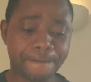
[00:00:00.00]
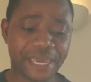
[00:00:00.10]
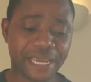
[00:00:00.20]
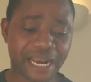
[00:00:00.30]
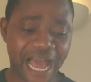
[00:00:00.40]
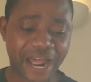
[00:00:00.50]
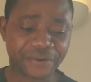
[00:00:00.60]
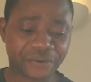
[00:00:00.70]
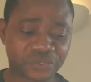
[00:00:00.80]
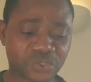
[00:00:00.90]
male
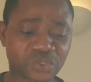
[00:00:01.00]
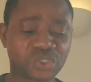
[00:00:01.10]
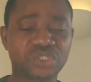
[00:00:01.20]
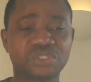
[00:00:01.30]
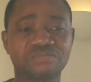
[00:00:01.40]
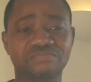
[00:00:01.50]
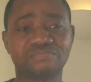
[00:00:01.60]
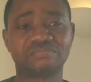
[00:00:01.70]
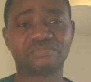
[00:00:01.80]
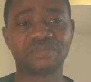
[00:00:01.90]
adults
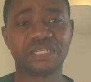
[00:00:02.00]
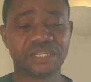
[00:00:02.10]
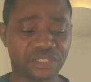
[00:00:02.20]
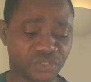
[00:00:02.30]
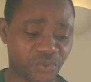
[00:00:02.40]
in